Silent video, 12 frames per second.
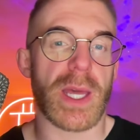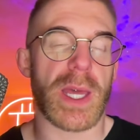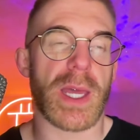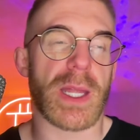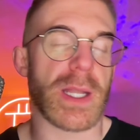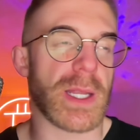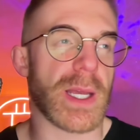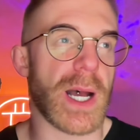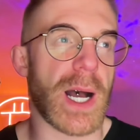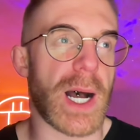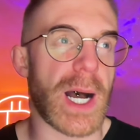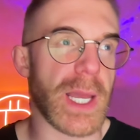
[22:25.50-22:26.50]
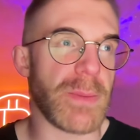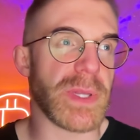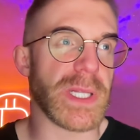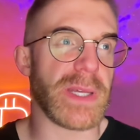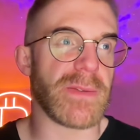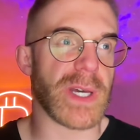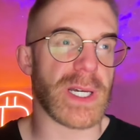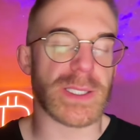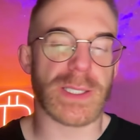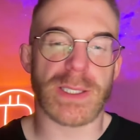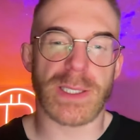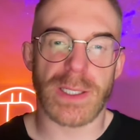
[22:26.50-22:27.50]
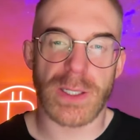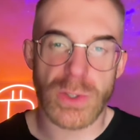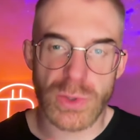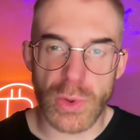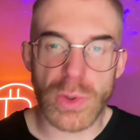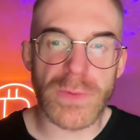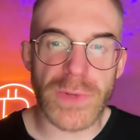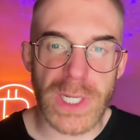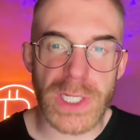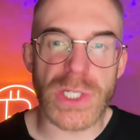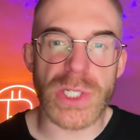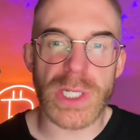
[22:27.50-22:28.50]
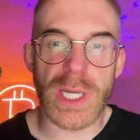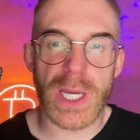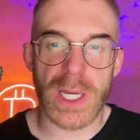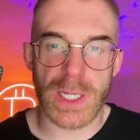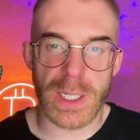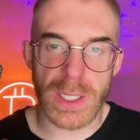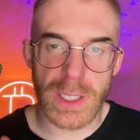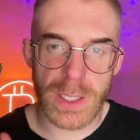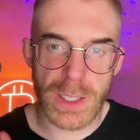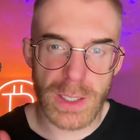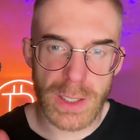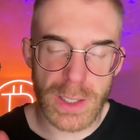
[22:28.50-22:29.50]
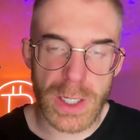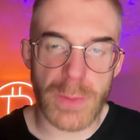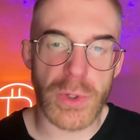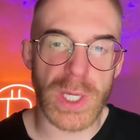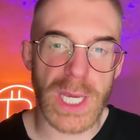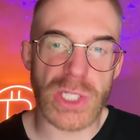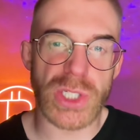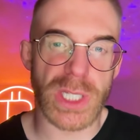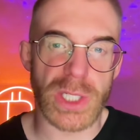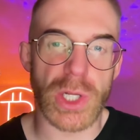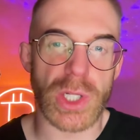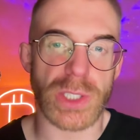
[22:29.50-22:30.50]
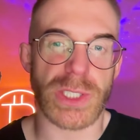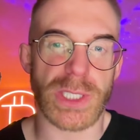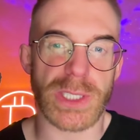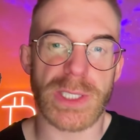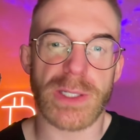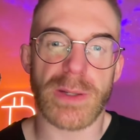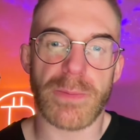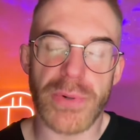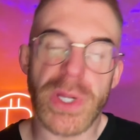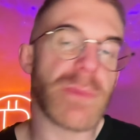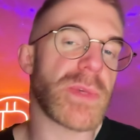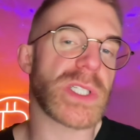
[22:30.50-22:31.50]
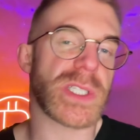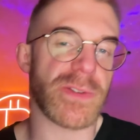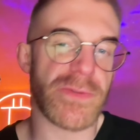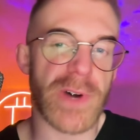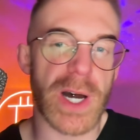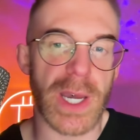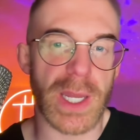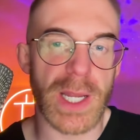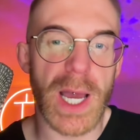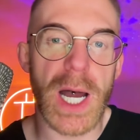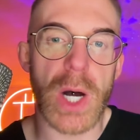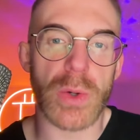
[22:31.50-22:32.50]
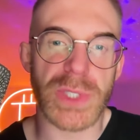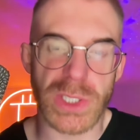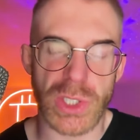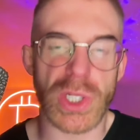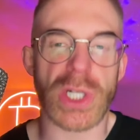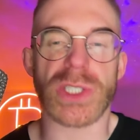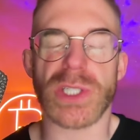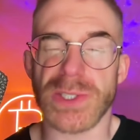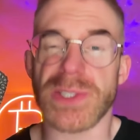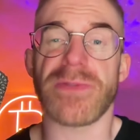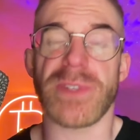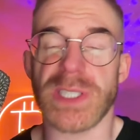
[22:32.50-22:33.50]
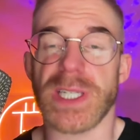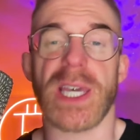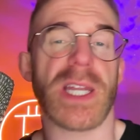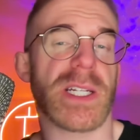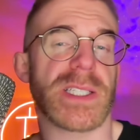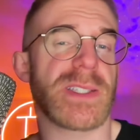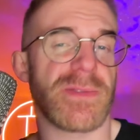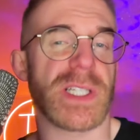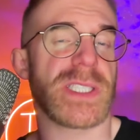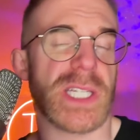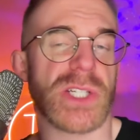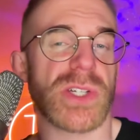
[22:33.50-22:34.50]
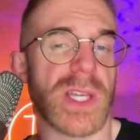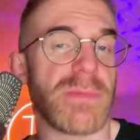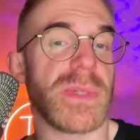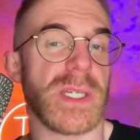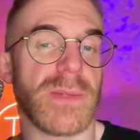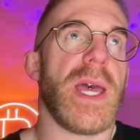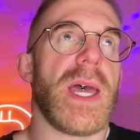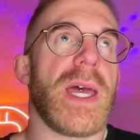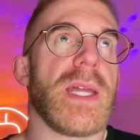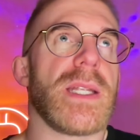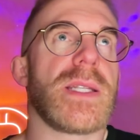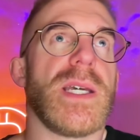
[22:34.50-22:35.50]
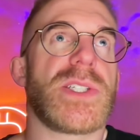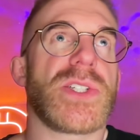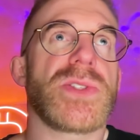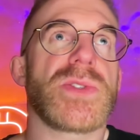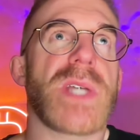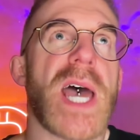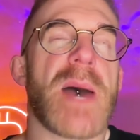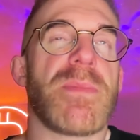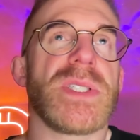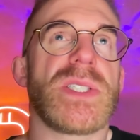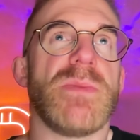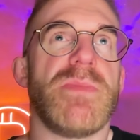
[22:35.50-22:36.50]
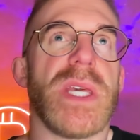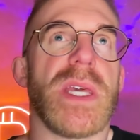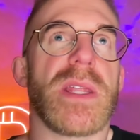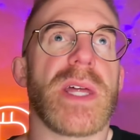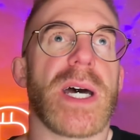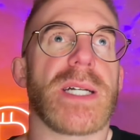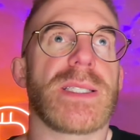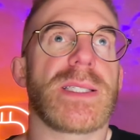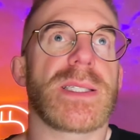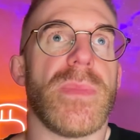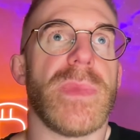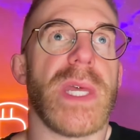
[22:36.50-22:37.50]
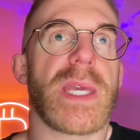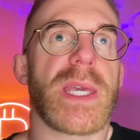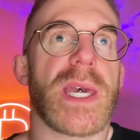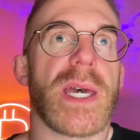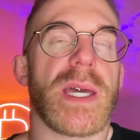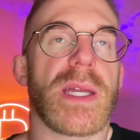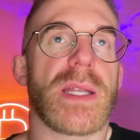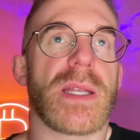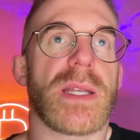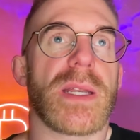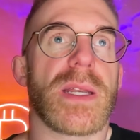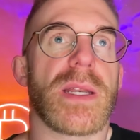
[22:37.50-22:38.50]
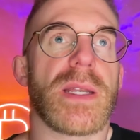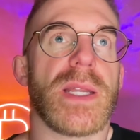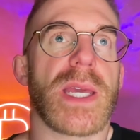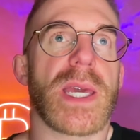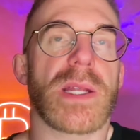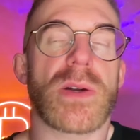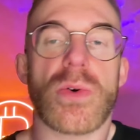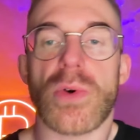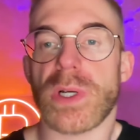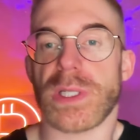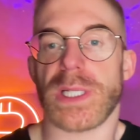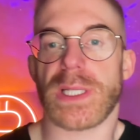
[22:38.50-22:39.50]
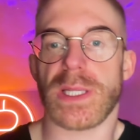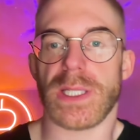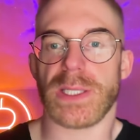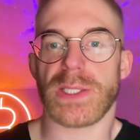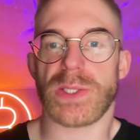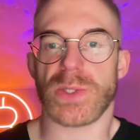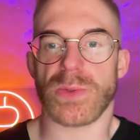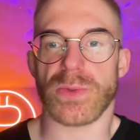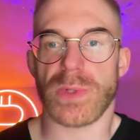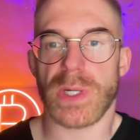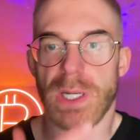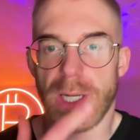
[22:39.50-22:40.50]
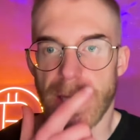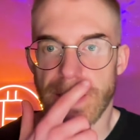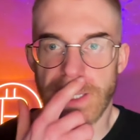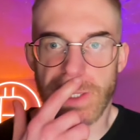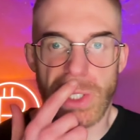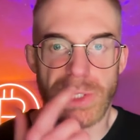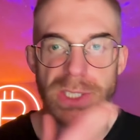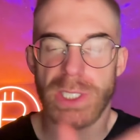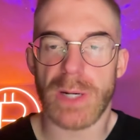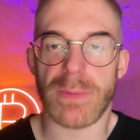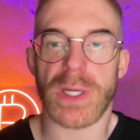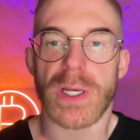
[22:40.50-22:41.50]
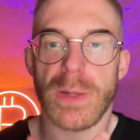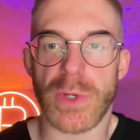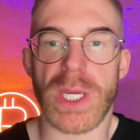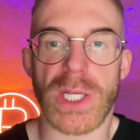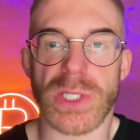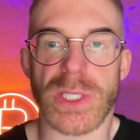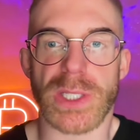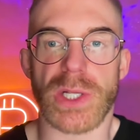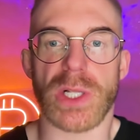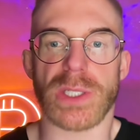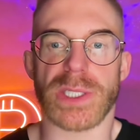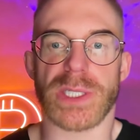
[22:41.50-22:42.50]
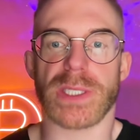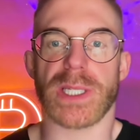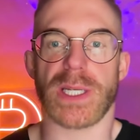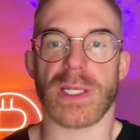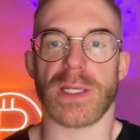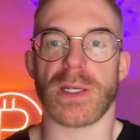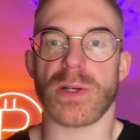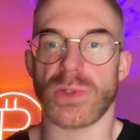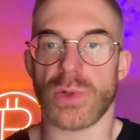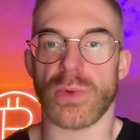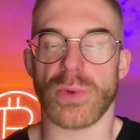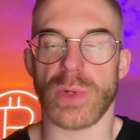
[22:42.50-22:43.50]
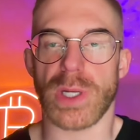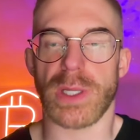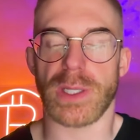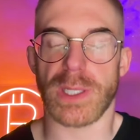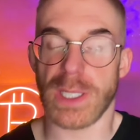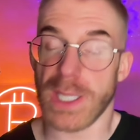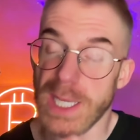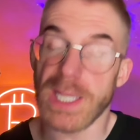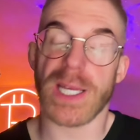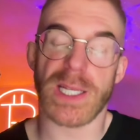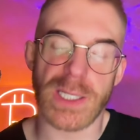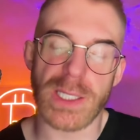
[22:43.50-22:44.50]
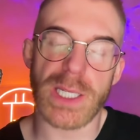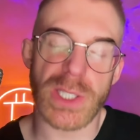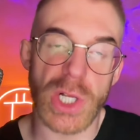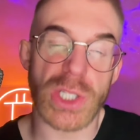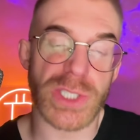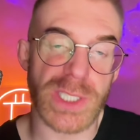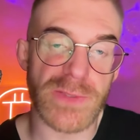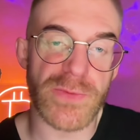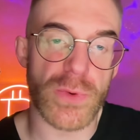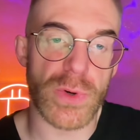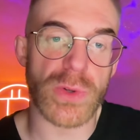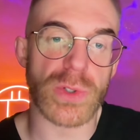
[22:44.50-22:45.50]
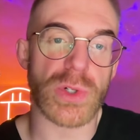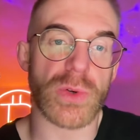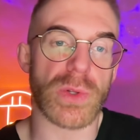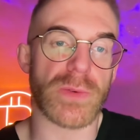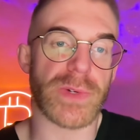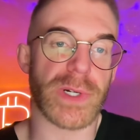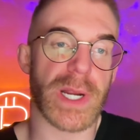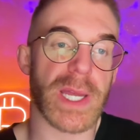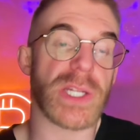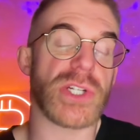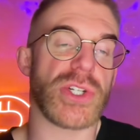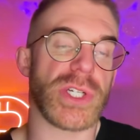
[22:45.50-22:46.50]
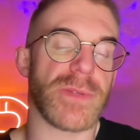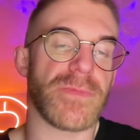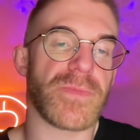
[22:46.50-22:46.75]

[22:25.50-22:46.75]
And I believe that control over energy and communication technologies pretty much define how technologically sophisticated a civilization can be. And it just also happens to be that they can they can correlate these two uh, technologies, com- communication technologies and control and uh, technologies for control over energy.